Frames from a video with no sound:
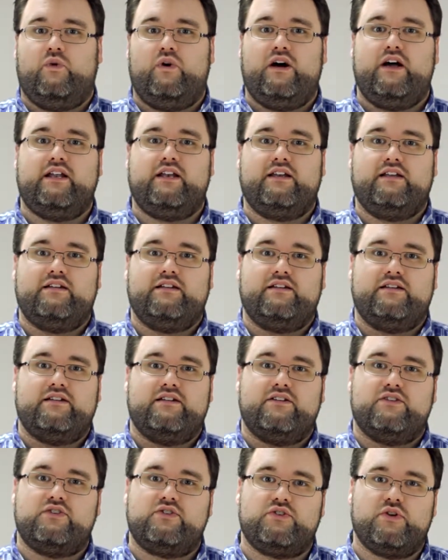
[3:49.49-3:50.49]
one
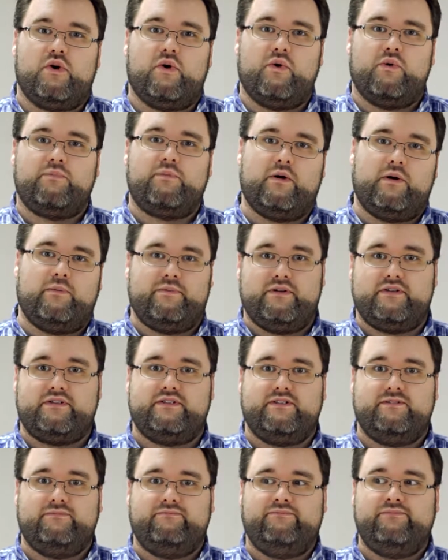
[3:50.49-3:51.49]
sole
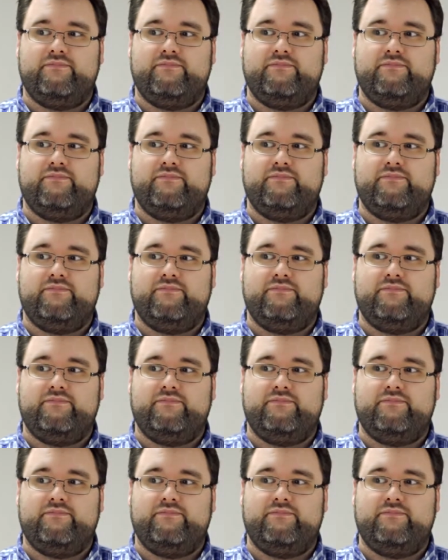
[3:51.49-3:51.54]
purpose.